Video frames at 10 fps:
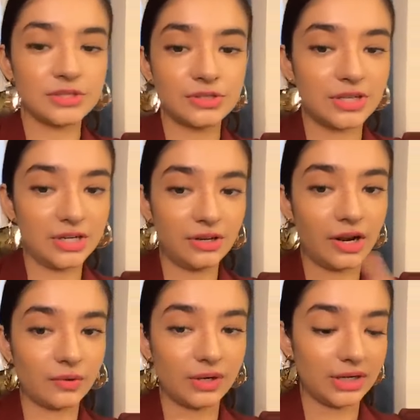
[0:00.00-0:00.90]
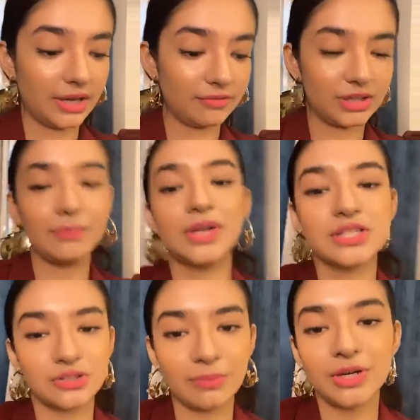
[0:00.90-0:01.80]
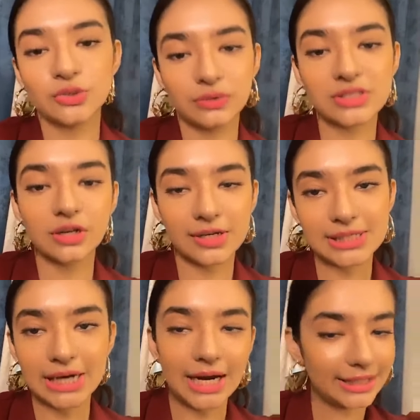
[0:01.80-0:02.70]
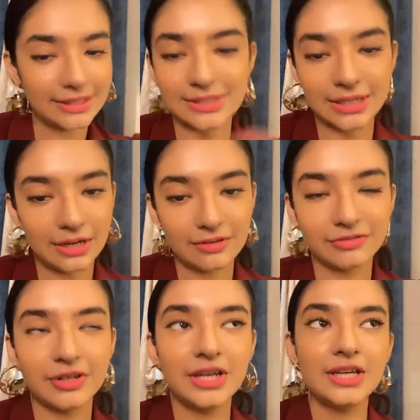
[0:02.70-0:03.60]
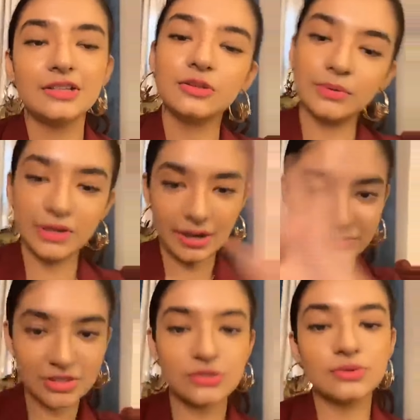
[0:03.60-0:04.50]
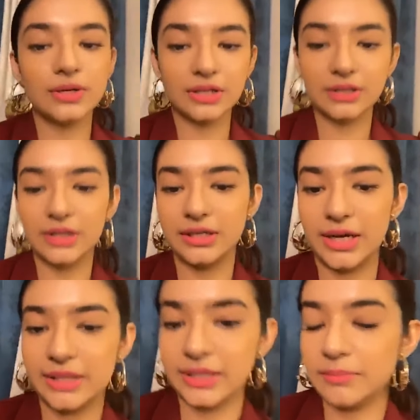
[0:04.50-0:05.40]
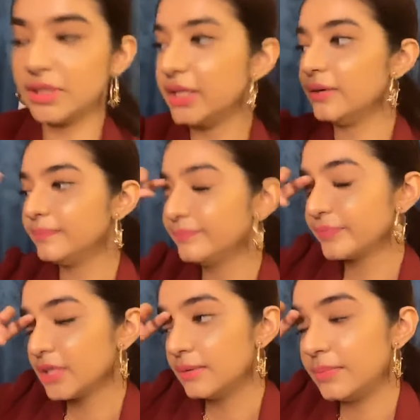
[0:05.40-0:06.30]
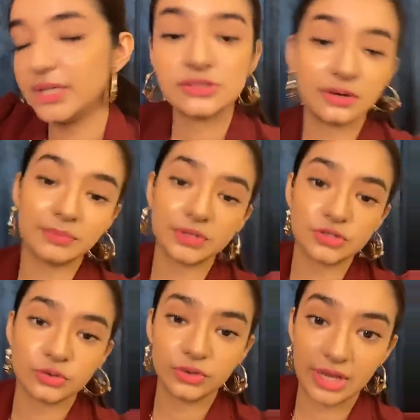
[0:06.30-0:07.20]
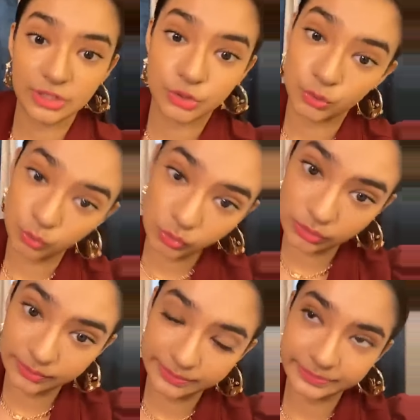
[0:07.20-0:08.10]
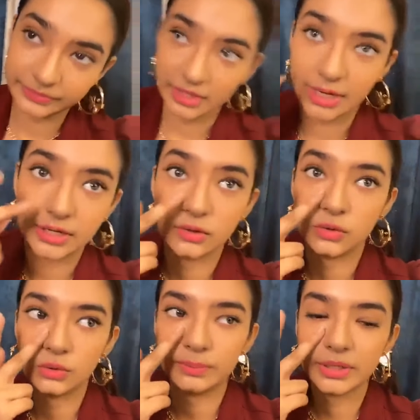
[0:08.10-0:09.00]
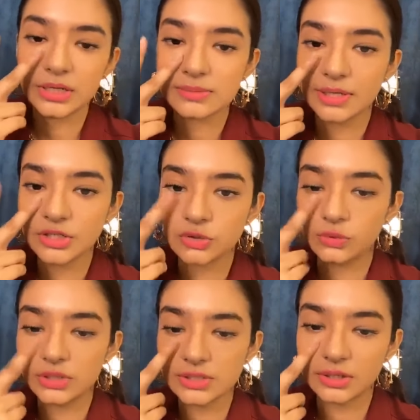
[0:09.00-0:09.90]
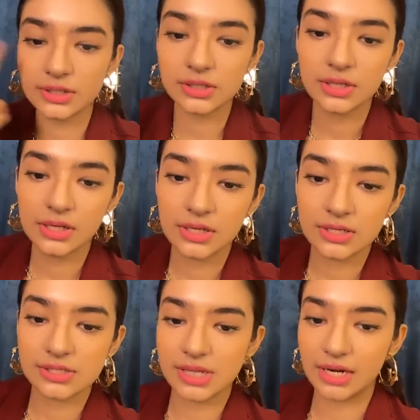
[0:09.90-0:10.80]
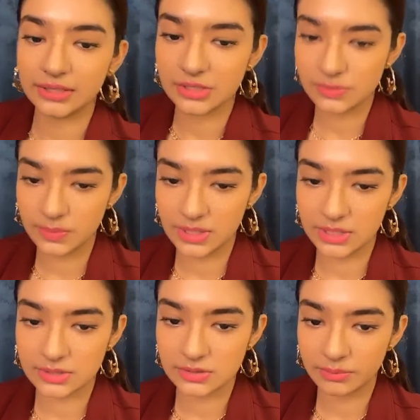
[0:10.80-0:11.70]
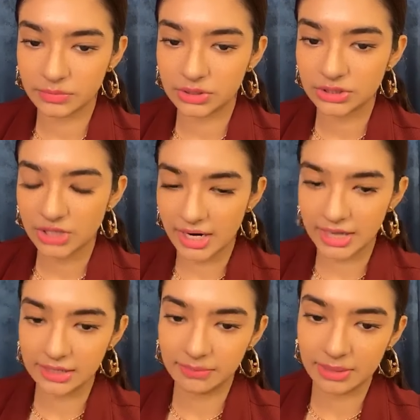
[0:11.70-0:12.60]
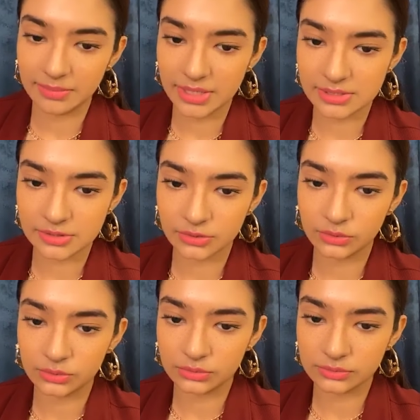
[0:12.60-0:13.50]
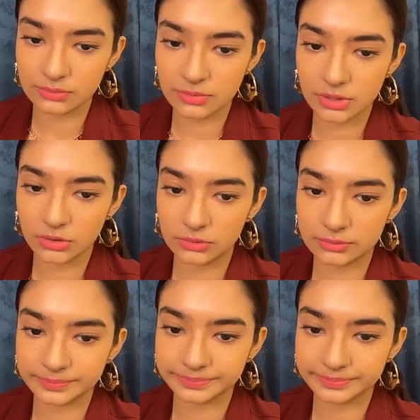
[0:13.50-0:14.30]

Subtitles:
redecorating everything, because you know, my shoot is gonna start and stuff, so I'm just doing the entire thing. But then pretty soon I'm gonna show that too, I hope, because my shoot is gonna start this week, so I'm gonna try my best to, you know,